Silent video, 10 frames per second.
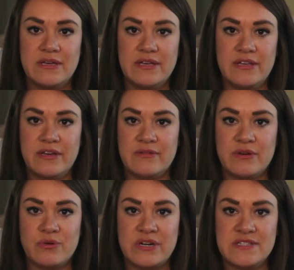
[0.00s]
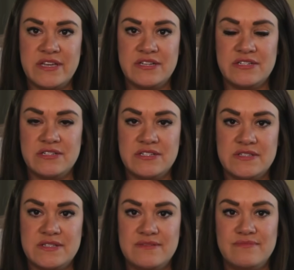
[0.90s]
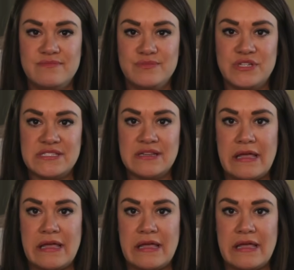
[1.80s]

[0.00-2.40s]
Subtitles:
the organization just doesn't